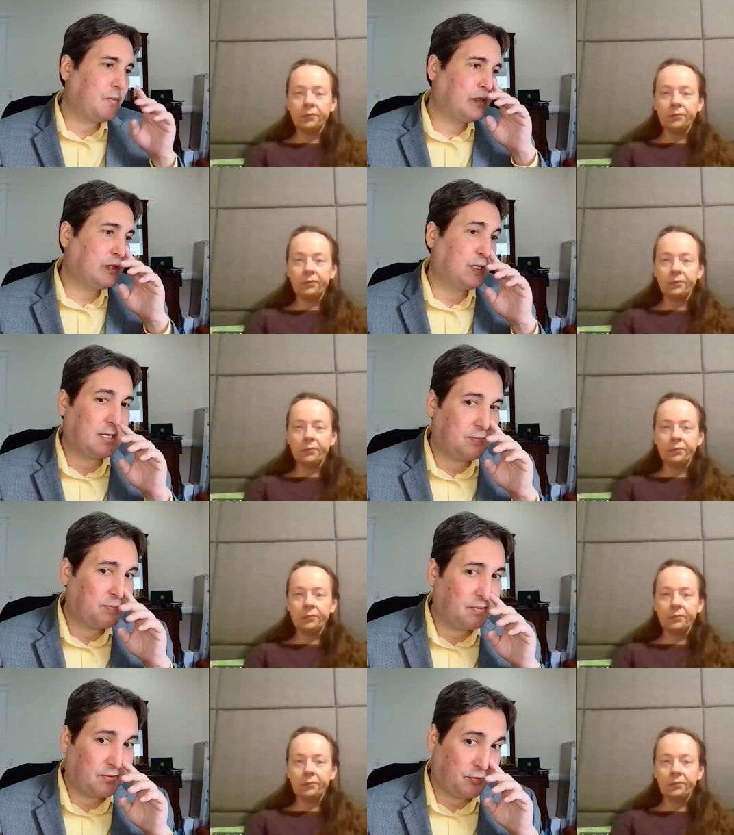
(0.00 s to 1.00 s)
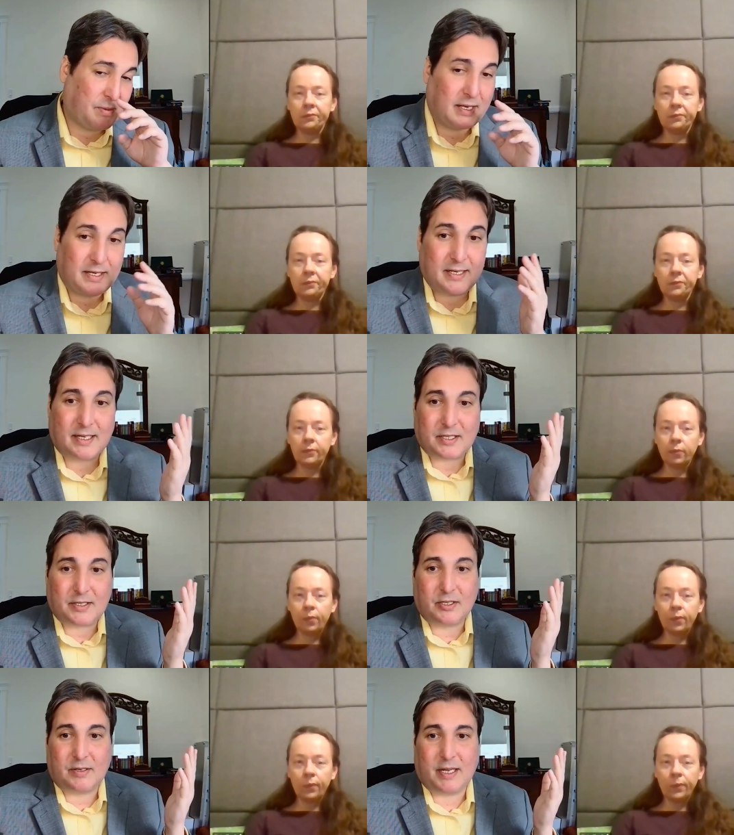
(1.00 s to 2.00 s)
Speaker 1: So the S and P, if you buy an
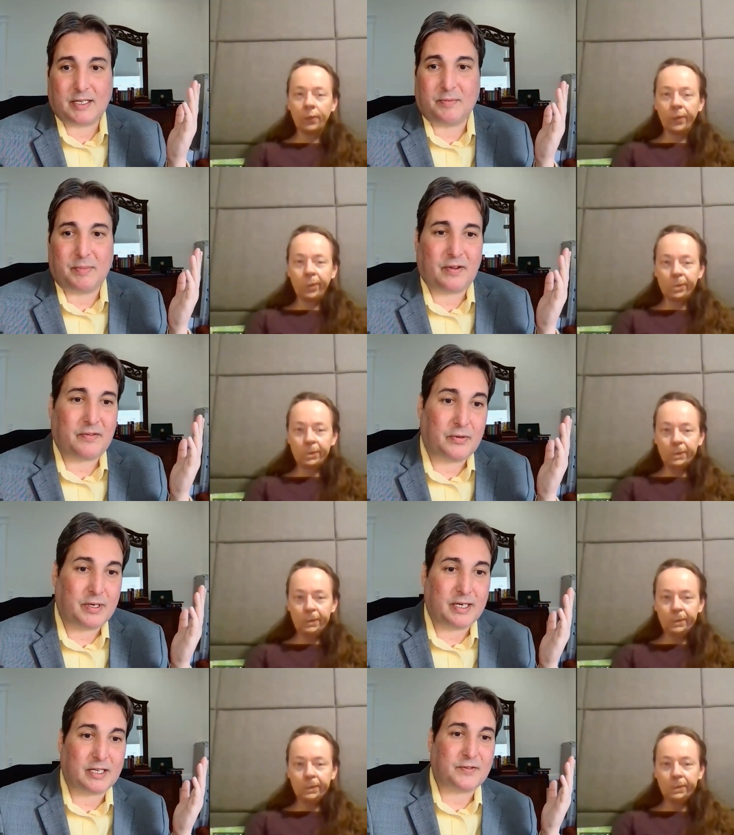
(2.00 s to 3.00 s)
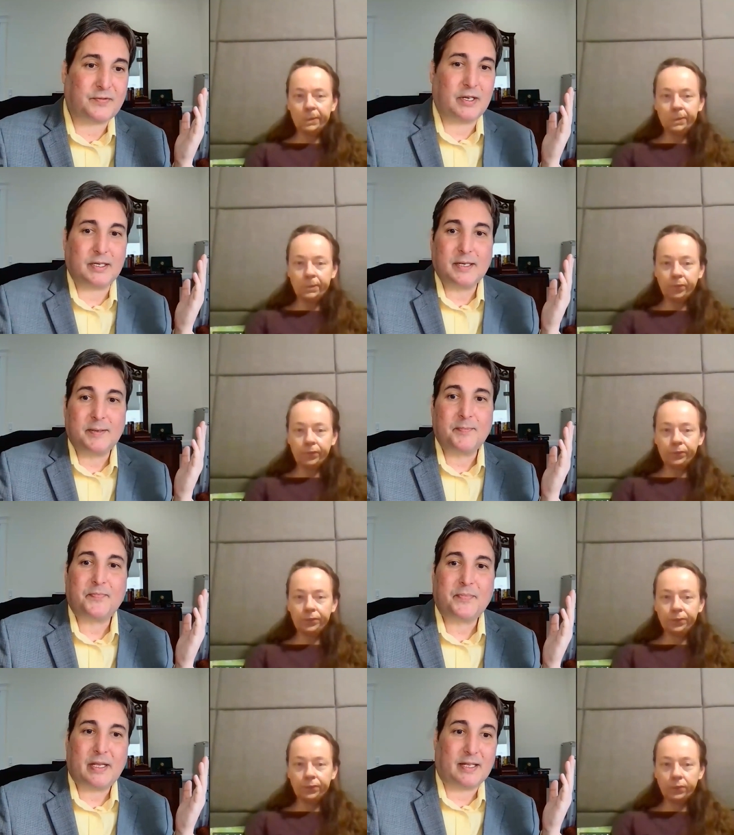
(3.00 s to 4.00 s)
index, an S and P 500 index fund,
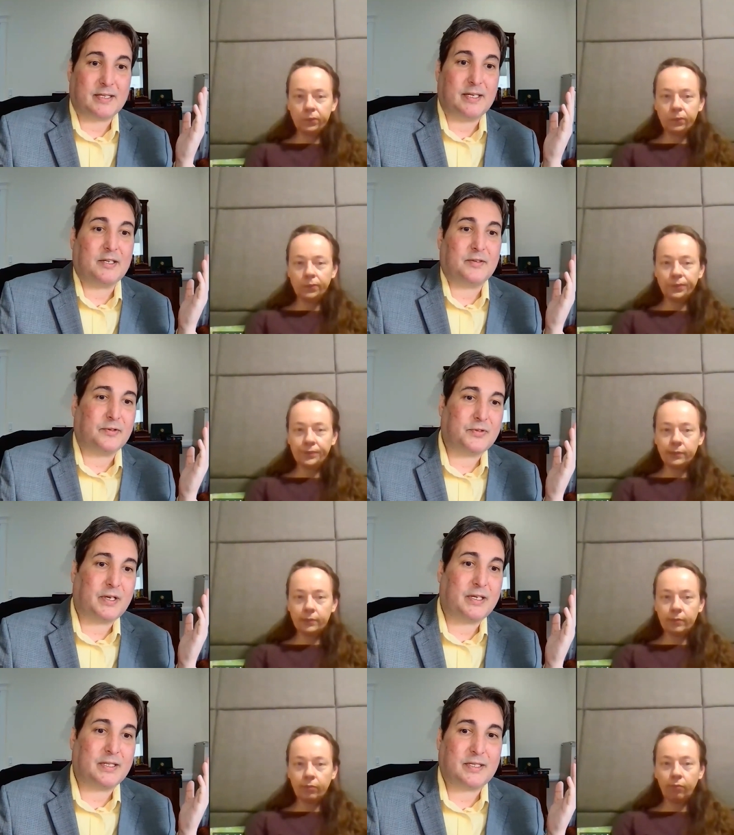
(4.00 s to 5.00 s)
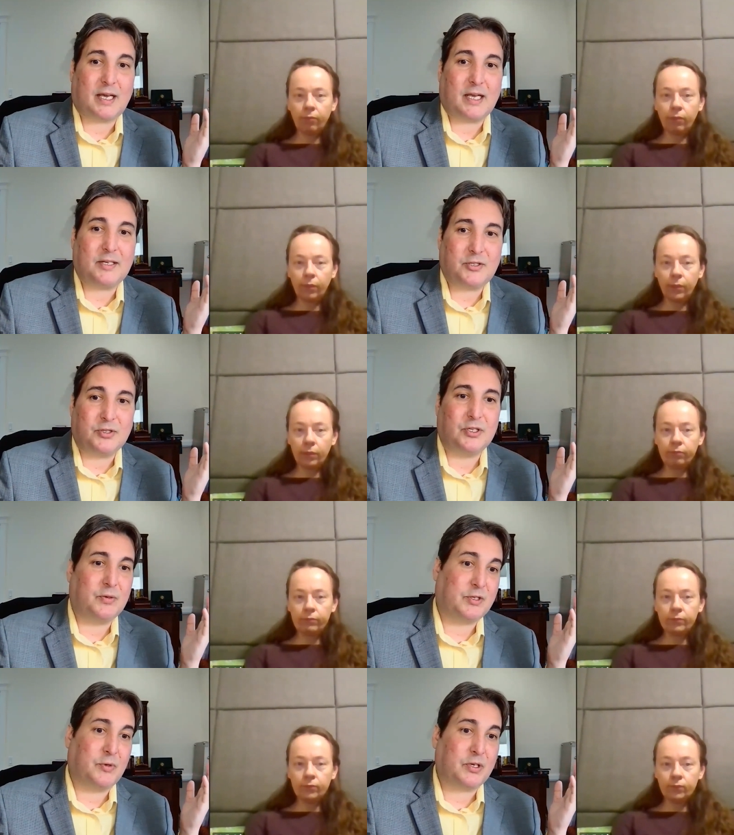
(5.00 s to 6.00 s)
it's not diversified. It's tied to the
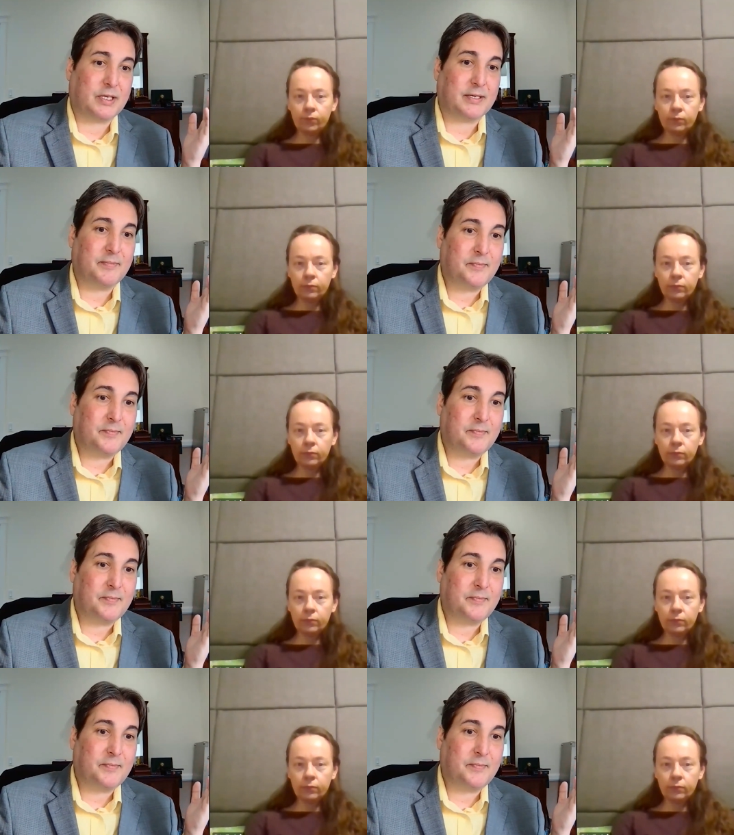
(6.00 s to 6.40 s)
U.S. market.